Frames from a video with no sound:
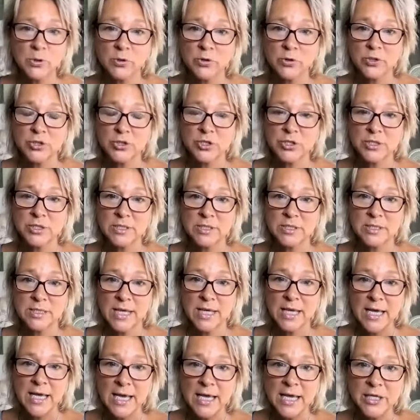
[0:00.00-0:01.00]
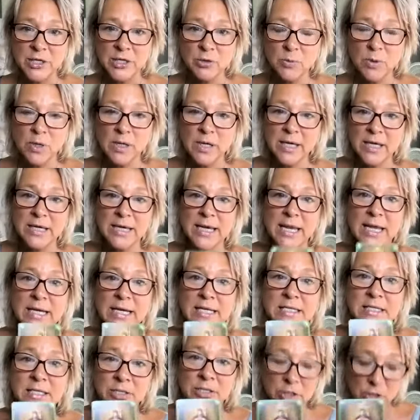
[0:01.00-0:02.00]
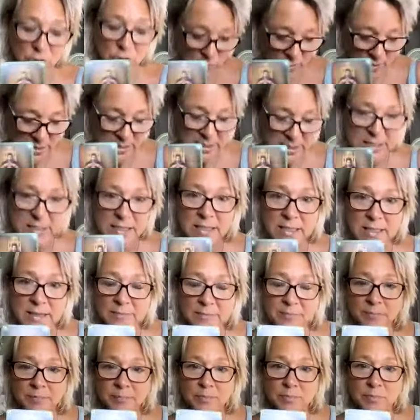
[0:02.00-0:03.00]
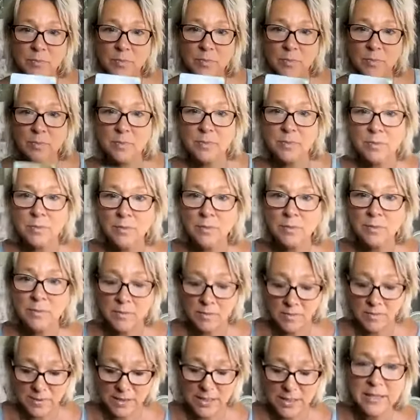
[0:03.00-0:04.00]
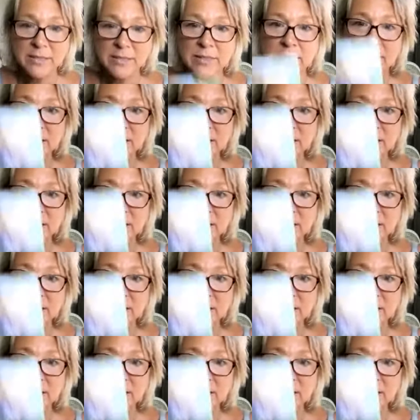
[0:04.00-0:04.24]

conscious. And you are connected to it in